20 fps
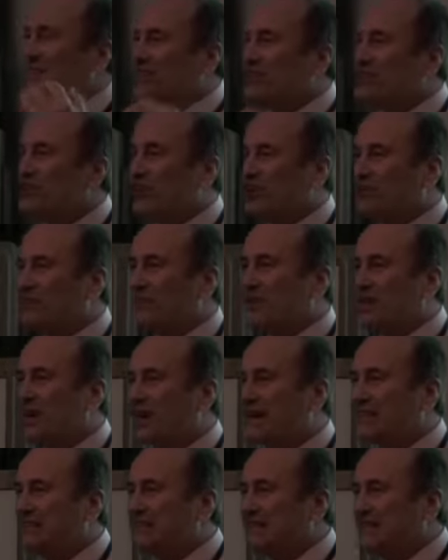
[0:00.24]
They're not the
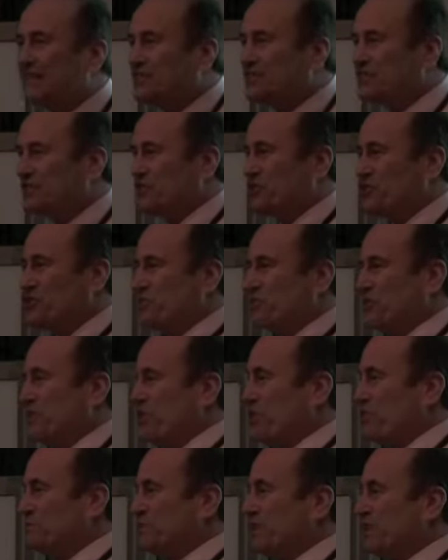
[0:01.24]
ideal
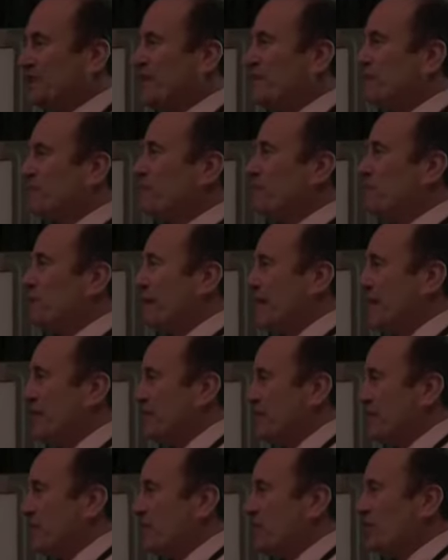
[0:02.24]
security object. They fall out
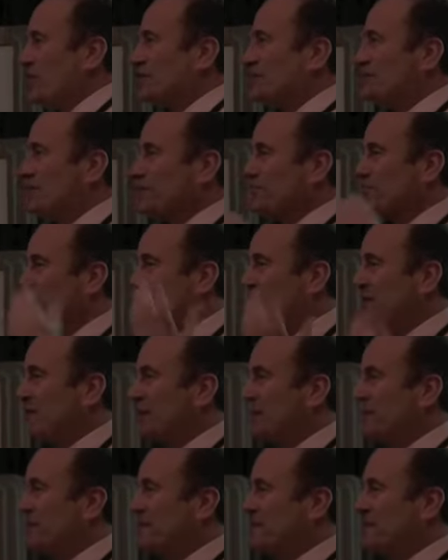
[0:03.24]
of the cot, they're thrown
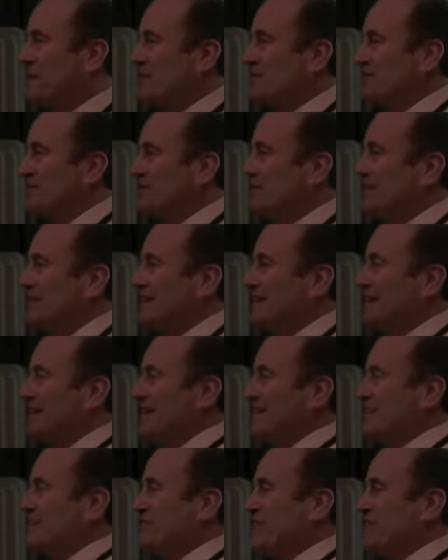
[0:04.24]
out of the cot,
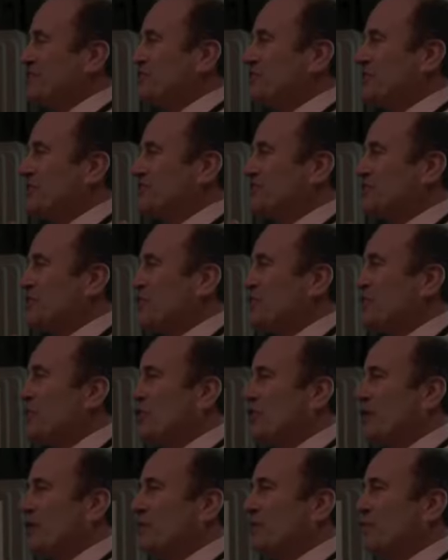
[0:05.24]
etc. So
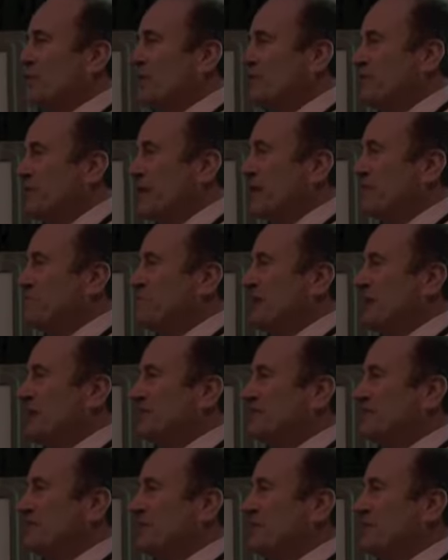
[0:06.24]
we
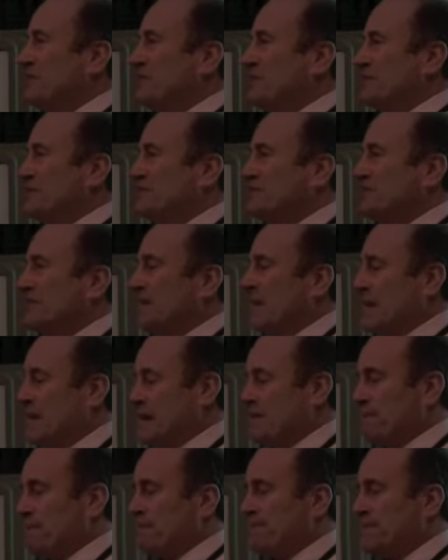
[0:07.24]
recommend that
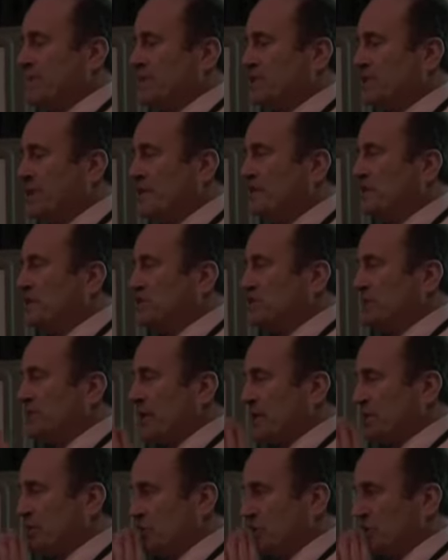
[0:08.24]
the dummies
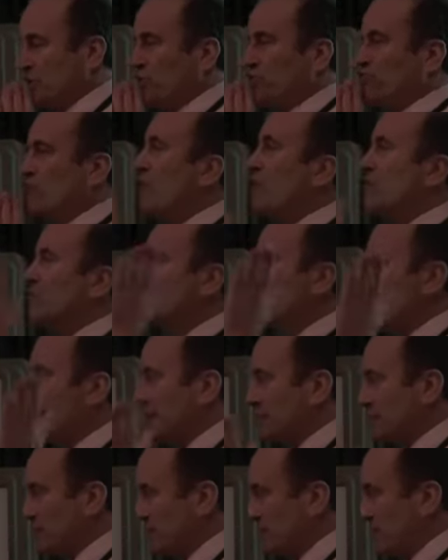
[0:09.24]
are actually thrown
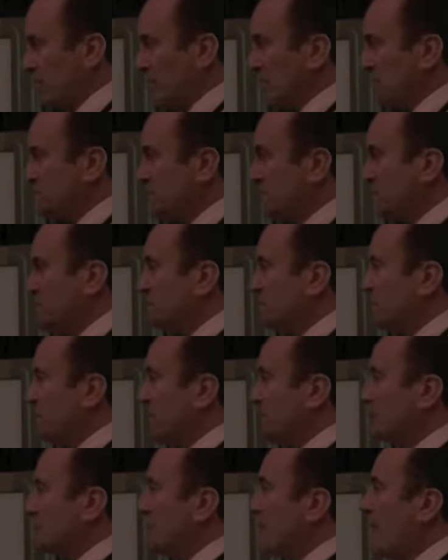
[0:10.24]
out of around 6
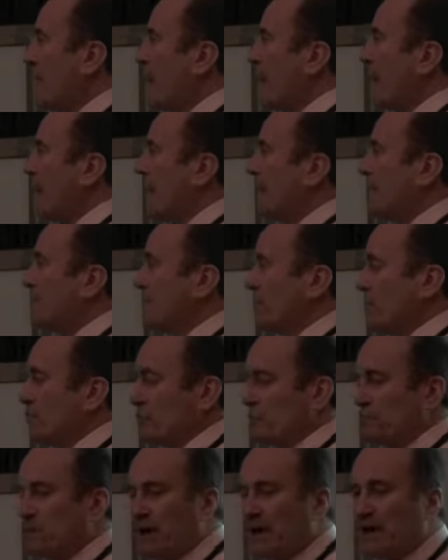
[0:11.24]
months and they're
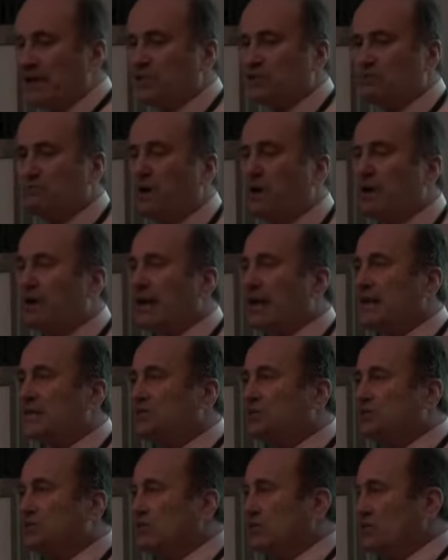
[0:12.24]
replaced by
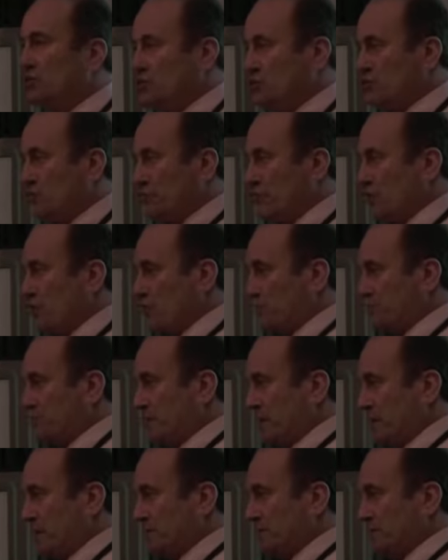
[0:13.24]
a security
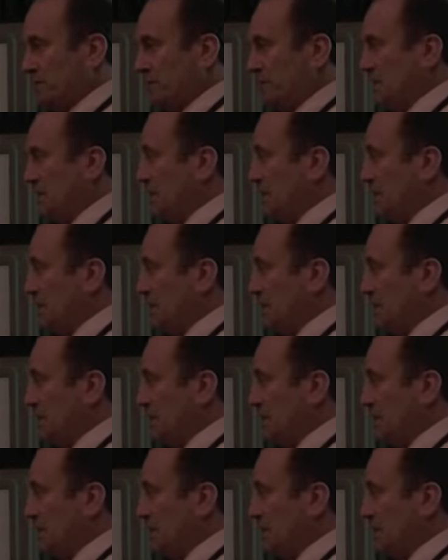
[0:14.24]
object.